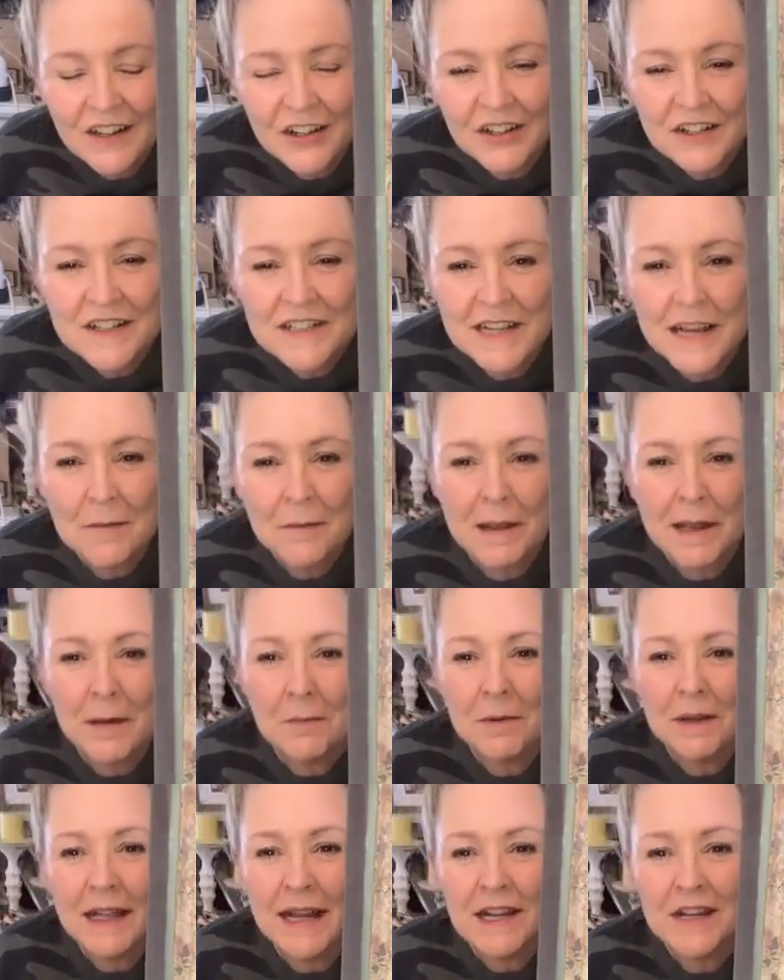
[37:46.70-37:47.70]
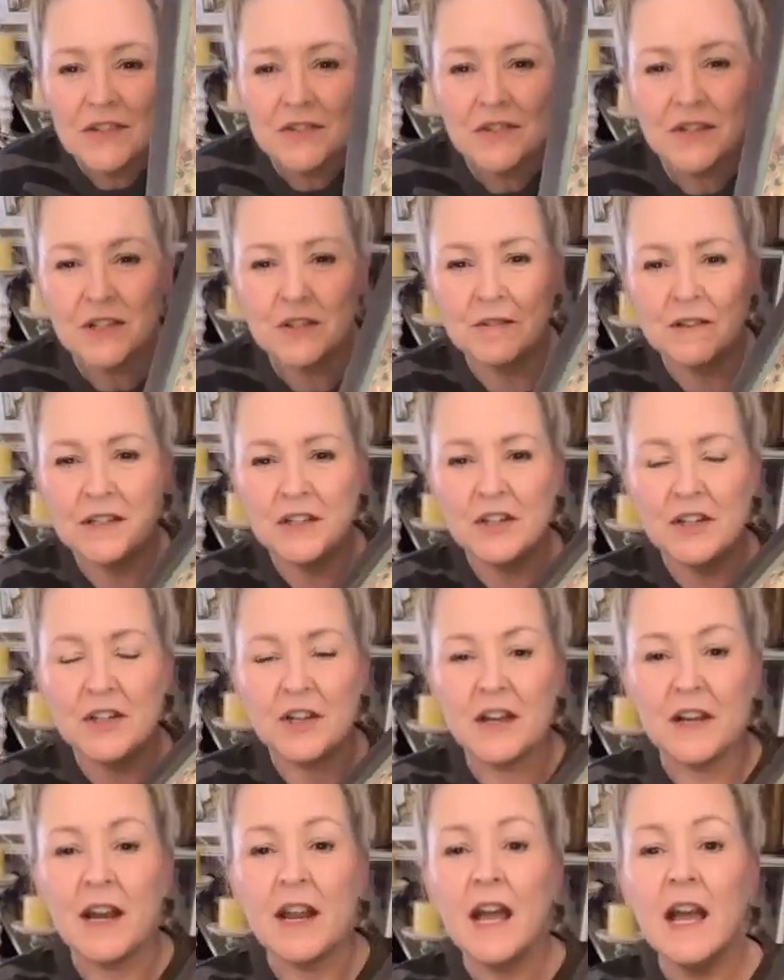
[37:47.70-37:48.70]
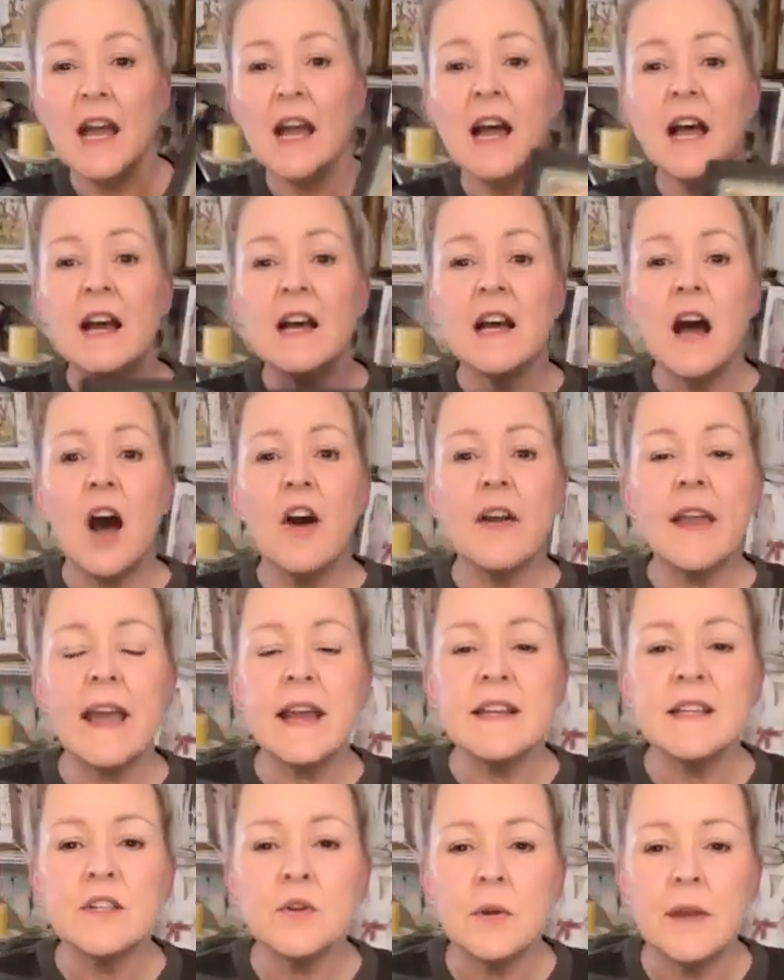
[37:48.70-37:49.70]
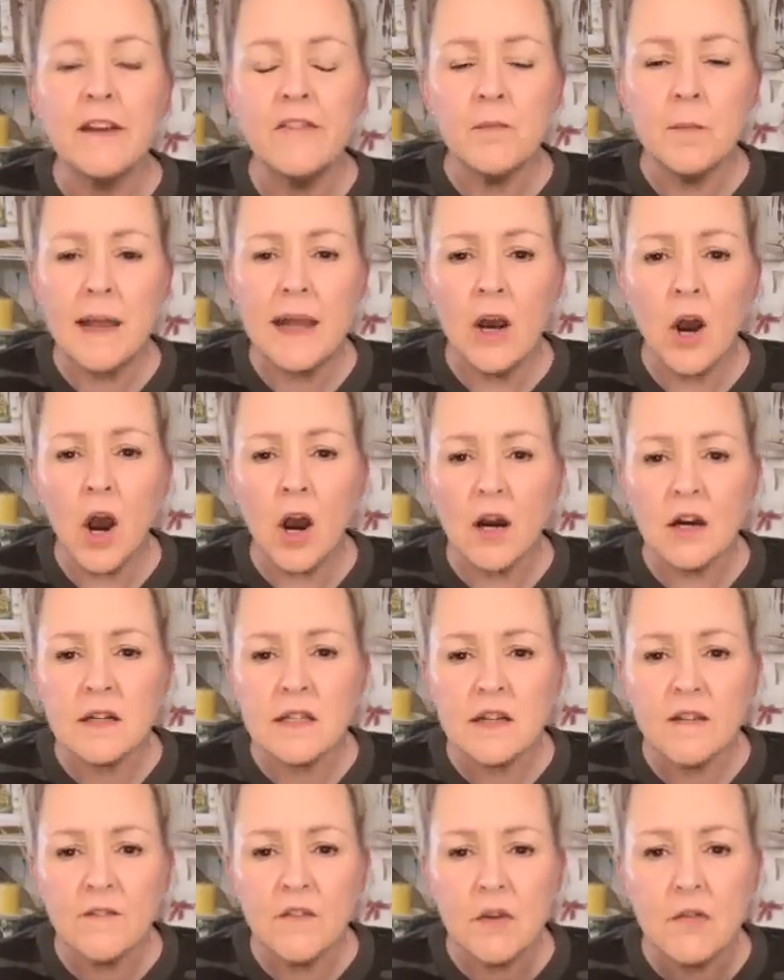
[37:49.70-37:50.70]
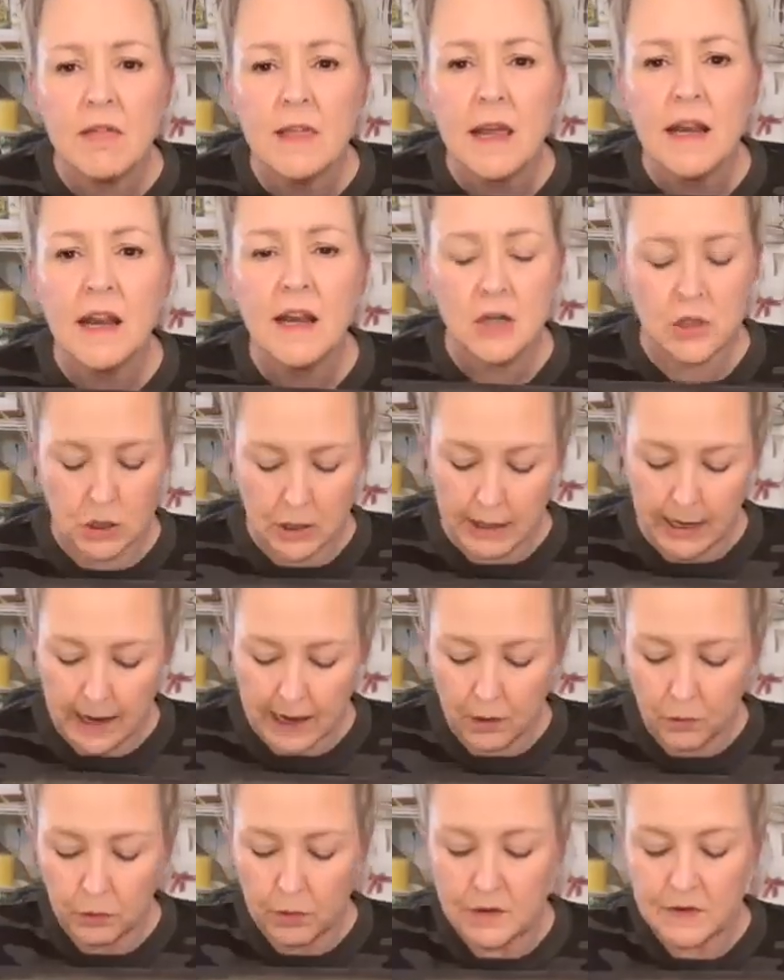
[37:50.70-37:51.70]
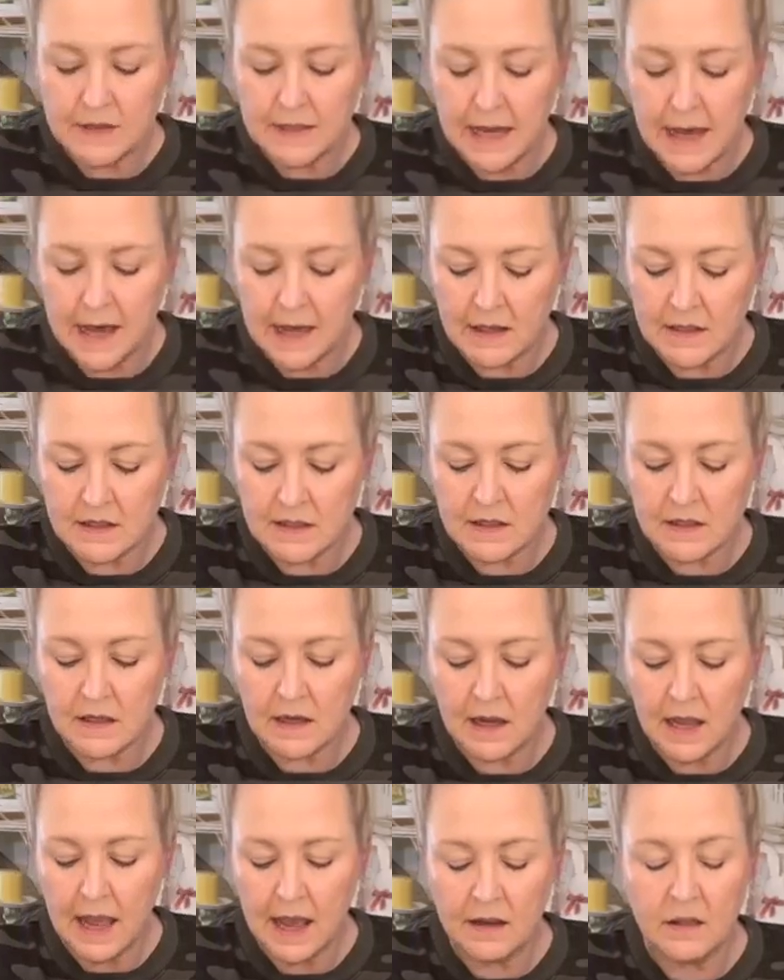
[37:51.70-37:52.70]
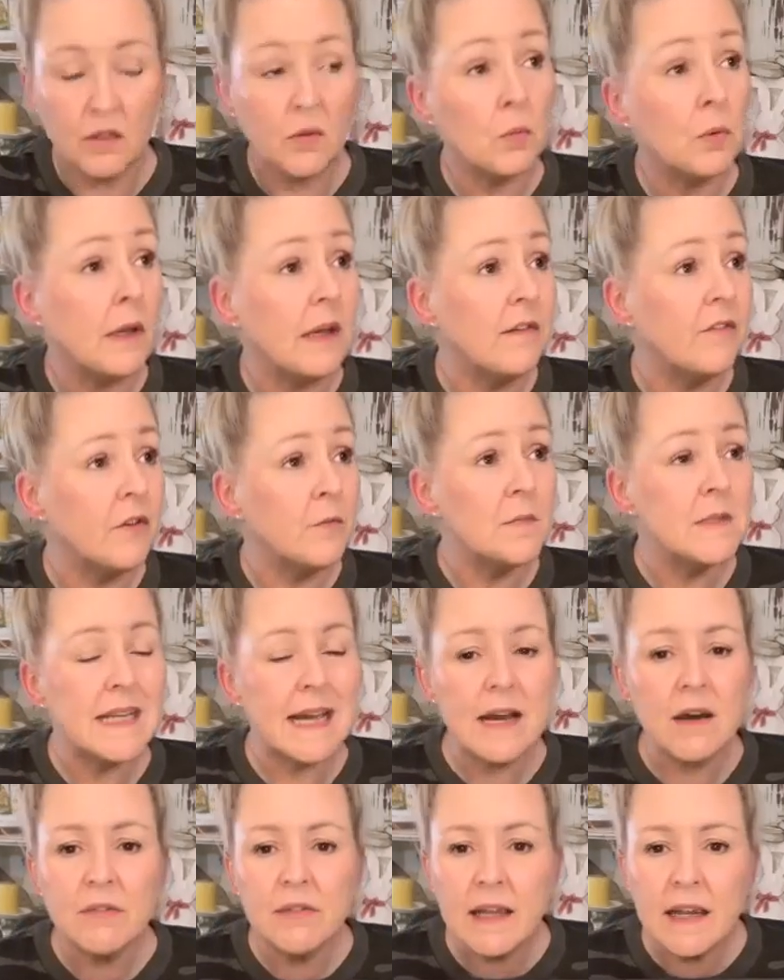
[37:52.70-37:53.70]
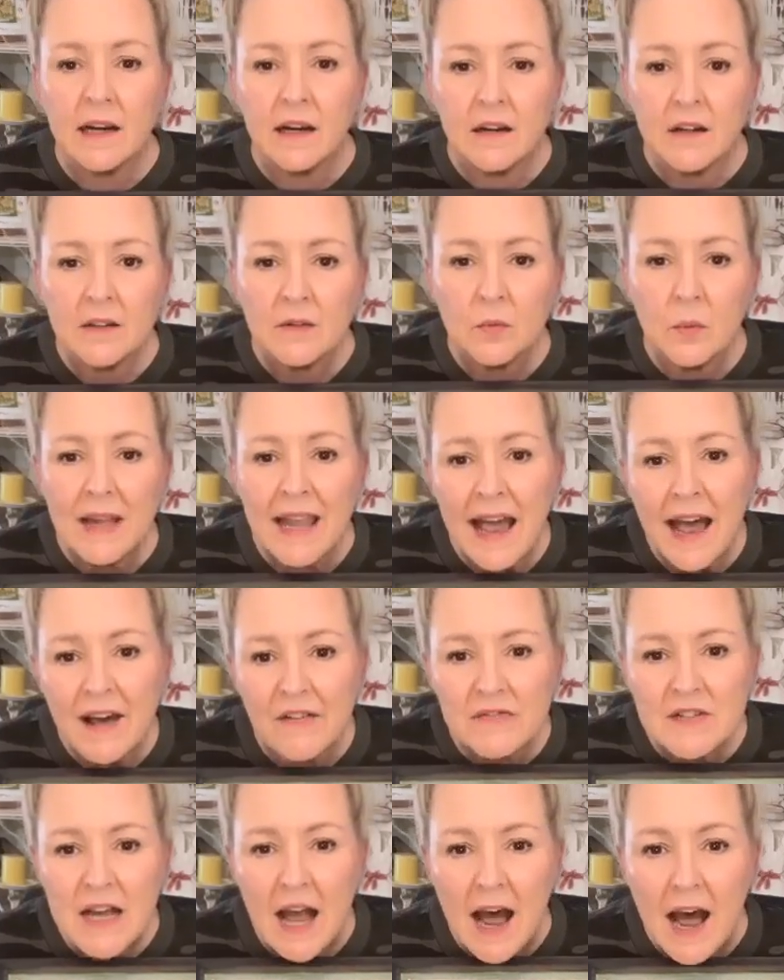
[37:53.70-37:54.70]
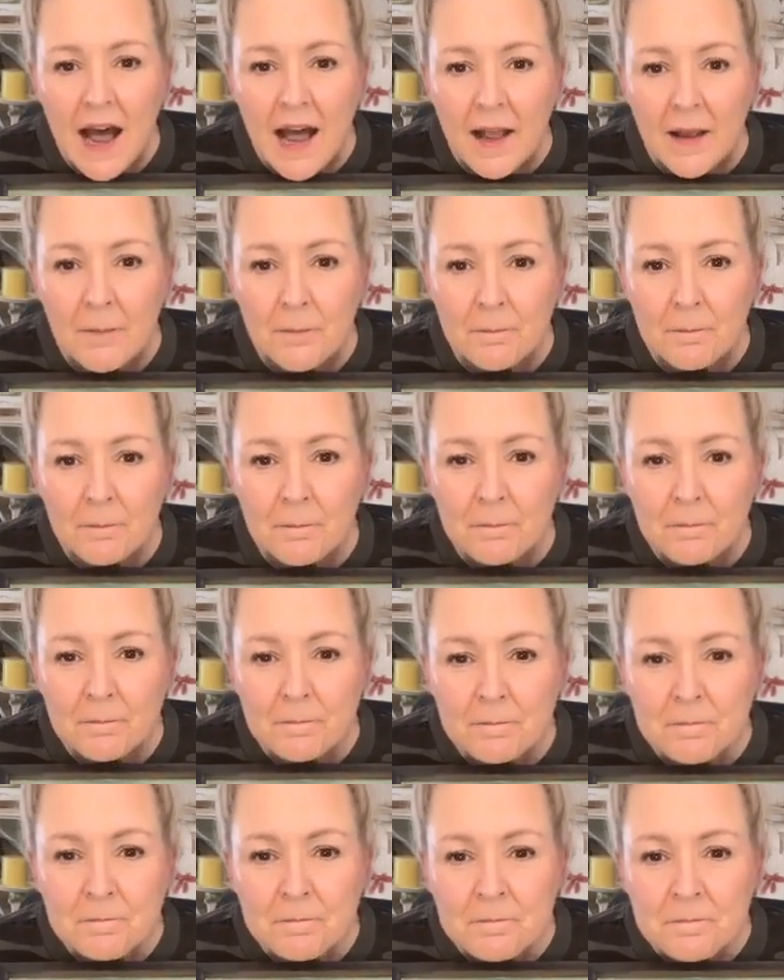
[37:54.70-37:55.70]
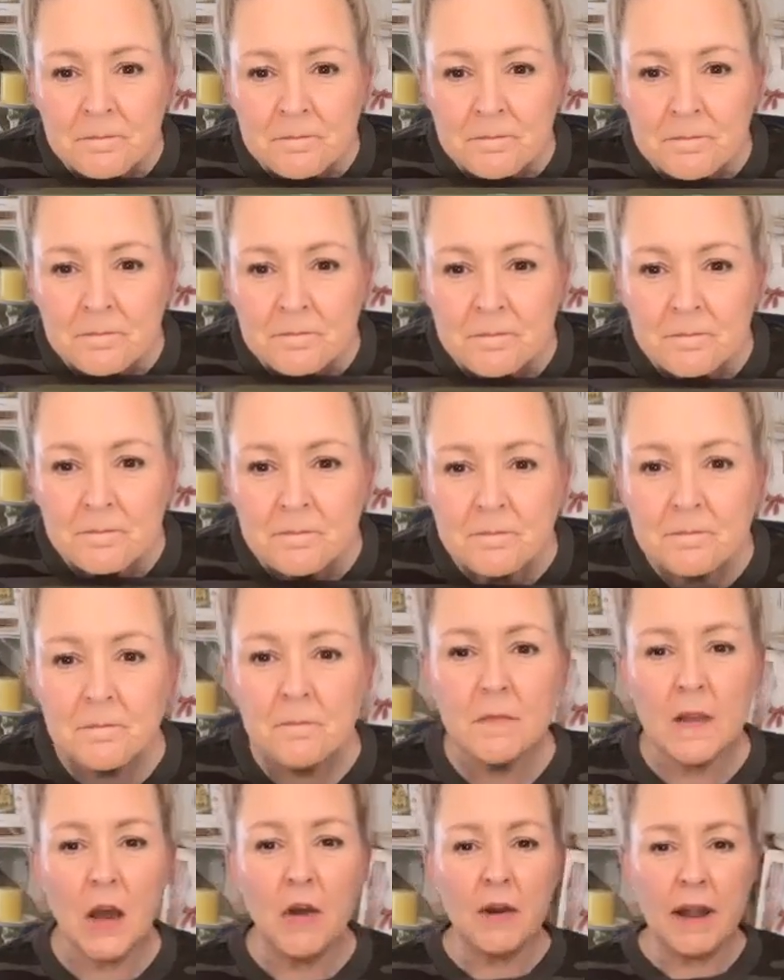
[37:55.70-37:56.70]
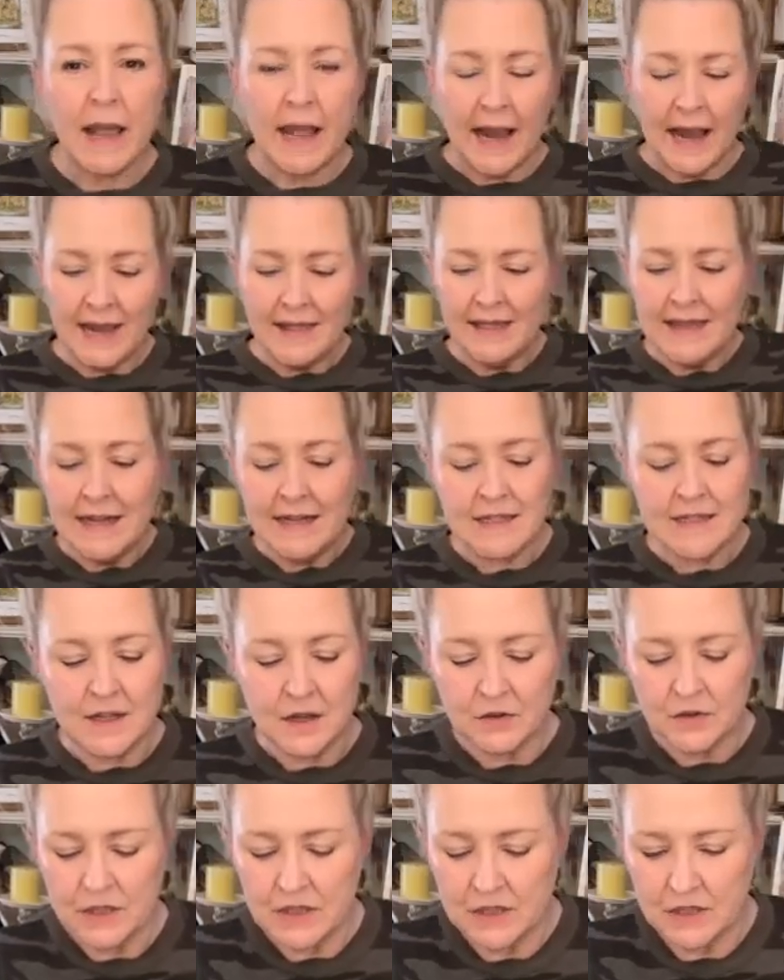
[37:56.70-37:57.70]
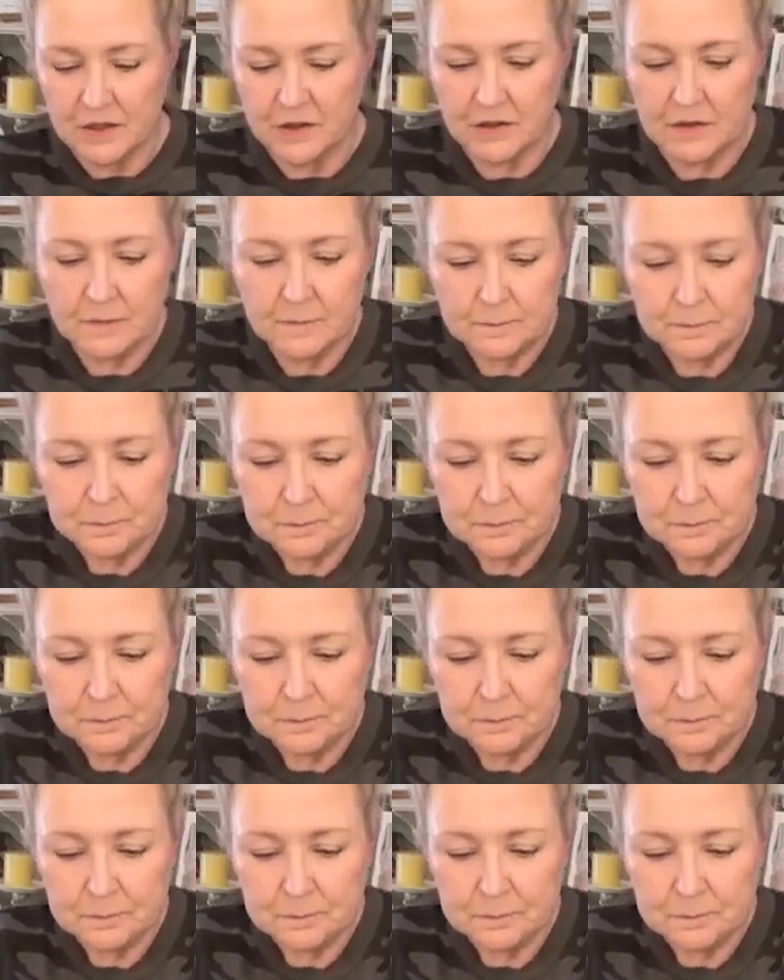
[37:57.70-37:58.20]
Good, Debbie. I'm glad you're doing good. Okay, so give me hearts if you think I should add rosettes. Add 3 of them down there. We have time. Okay, I think so too.